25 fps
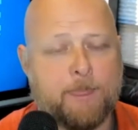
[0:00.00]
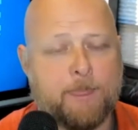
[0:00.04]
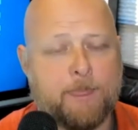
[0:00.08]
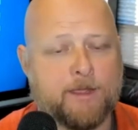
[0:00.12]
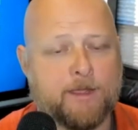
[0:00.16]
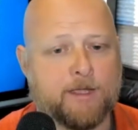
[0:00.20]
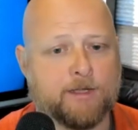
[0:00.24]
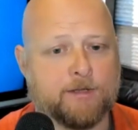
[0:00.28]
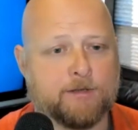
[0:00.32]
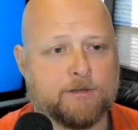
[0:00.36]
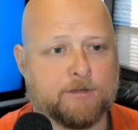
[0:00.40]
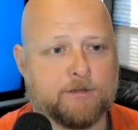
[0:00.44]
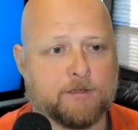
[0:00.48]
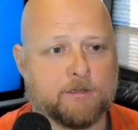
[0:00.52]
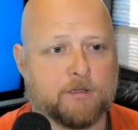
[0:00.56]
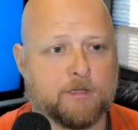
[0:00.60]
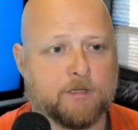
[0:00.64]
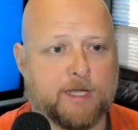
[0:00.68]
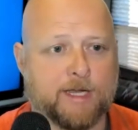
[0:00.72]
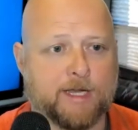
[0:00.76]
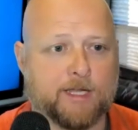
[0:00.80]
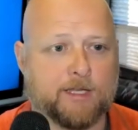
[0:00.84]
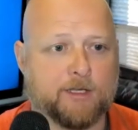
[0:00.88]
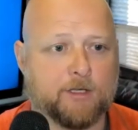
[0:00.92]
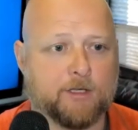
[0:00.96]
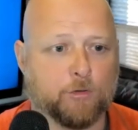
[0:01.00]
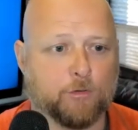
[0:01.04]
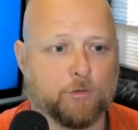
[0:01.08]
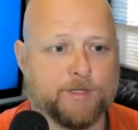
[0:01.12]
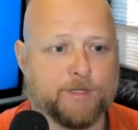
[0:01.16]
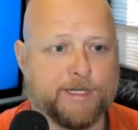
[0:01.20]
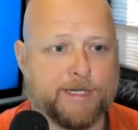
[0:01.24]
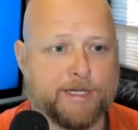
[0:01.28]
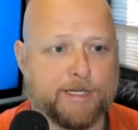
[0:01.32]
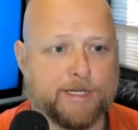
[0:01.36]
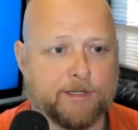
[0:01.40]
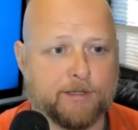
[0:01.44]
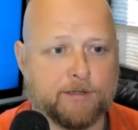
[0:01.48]
And just like I told
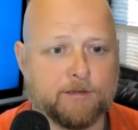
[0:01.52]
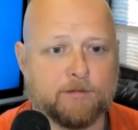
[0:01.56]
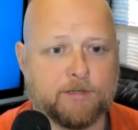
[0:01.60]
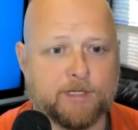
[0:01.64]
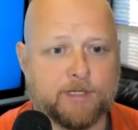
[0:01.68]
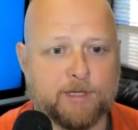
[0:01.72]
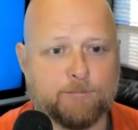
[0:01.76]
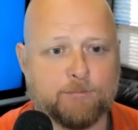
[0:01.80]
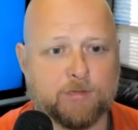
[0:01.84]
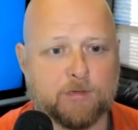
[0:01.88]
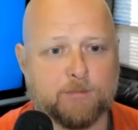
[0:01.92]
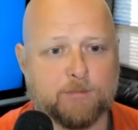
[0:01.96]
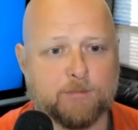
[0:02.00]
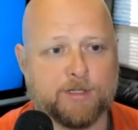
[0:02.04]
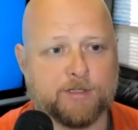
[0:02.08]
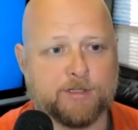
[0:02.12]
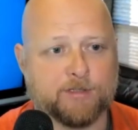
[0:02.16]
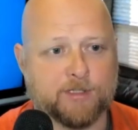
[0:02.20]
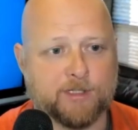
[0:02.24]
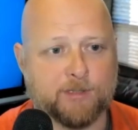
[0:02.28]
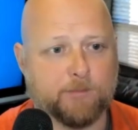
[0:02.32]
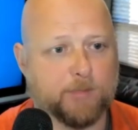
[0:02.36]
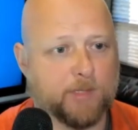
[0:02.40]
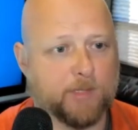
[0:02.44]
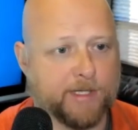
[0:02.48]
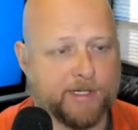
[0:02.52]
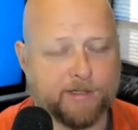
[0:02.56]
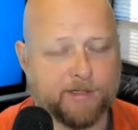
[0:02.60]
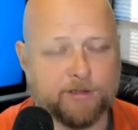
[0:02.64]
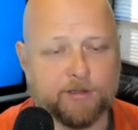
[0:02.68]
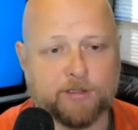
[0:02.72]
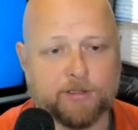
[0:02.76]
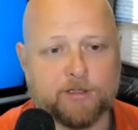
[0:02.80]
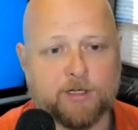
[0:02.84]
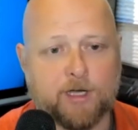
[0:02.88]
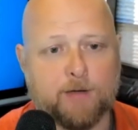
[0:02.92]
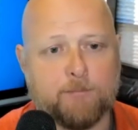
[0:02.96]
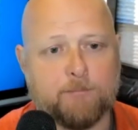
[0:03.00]
Nina, get permission to play
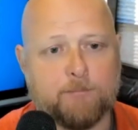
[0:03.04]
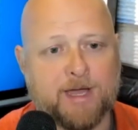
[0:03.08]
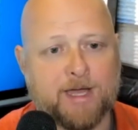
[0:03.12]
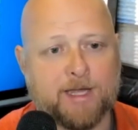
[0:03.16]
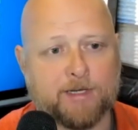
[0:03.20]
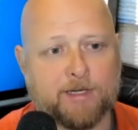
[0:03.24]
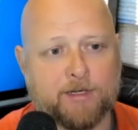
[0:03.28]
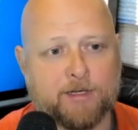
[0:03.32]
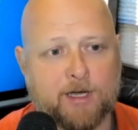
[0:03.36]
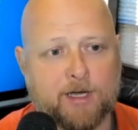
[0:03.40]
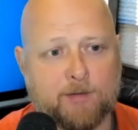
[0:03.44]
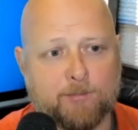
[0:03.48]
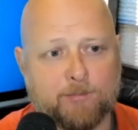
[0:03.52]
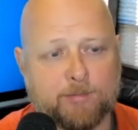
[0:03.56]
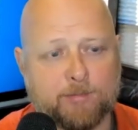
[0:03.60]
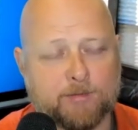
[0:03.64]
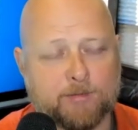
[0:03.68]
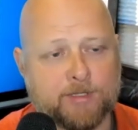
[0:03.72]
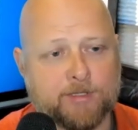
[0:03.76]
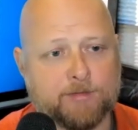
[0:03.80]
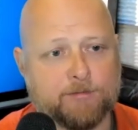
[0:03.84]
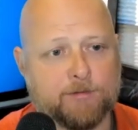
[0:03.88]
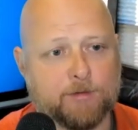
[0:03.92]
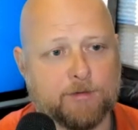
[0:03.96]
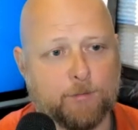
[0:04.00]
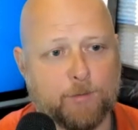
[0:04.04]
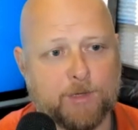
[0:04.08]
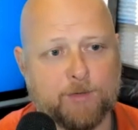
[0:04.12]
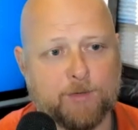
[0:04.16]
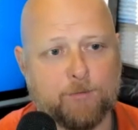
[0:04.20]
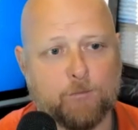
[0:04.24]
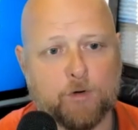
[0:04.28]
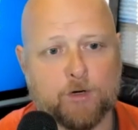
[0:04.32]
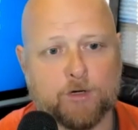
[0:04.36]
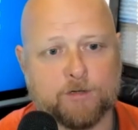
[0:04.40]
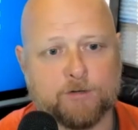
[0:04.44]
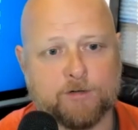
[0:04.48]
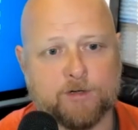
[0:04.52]
good cop, bad cop. It
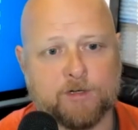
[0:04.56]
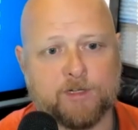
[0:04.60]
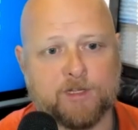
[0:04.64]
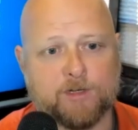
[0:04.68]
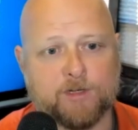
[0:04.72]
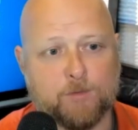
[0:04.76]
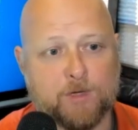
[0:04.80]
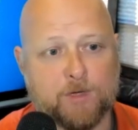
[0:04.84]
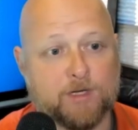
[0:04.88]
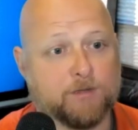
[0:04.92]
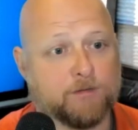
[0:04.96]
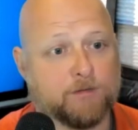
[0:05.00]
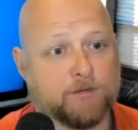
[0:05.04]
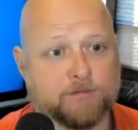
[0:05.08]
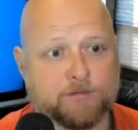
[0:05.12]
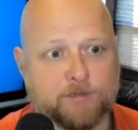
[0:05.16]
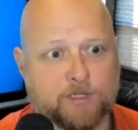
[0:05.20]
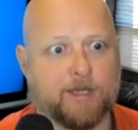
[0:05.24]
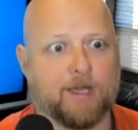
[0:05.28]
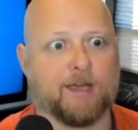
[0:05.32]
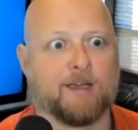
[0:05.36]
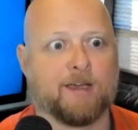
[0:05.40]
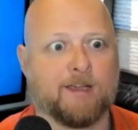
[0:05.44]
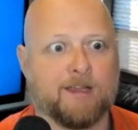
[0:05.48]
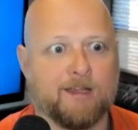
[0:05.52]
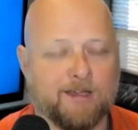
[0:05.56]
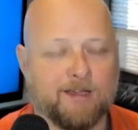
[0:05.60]
works really well. Yeah.